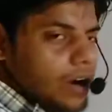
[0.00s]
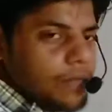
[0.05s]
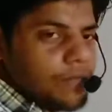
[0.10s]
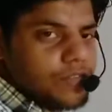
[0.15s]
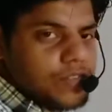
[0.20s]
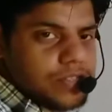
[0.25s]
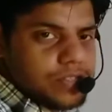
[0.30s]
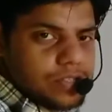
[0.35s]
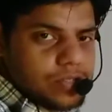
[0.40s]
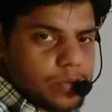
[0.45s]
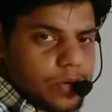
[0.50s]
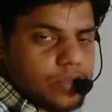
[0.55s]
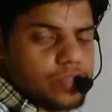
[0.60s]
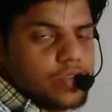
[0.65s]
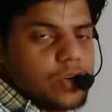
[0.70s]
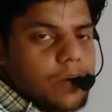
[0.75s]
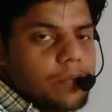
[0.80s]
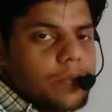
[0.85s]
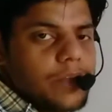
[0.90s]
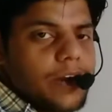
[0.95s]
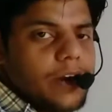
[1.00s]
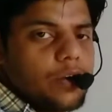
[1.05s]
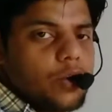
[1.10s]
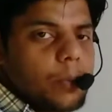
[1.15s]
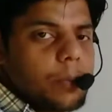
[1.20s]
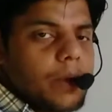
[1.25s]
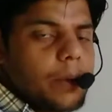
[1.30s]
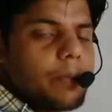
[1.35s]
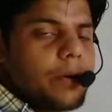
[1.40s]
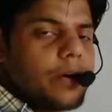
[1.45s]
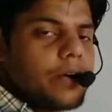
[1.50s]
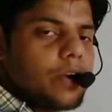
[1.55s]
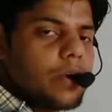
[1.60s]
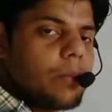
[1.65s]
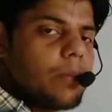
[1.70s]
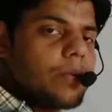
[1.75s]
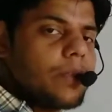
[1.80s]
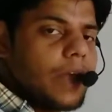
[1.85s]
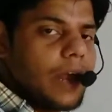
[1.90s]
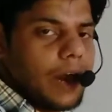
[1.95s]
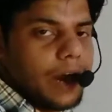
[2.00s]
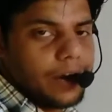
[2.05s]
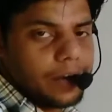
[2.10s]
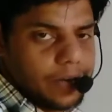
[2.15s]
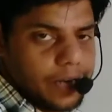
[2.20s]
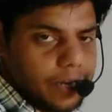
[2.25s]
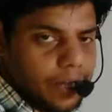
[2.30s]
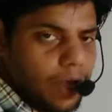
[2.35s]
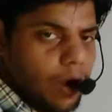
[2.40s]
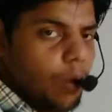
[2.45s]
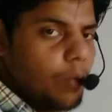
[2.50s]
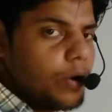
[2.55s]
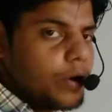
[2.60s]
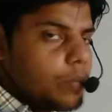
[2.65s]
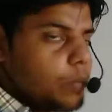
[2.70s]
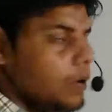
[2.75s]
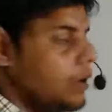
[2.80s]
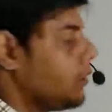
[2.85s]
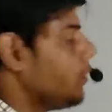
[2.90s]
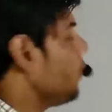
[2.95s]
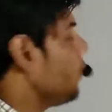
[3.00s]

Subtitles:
rough structure of the endoplasmic reticulum, that how it will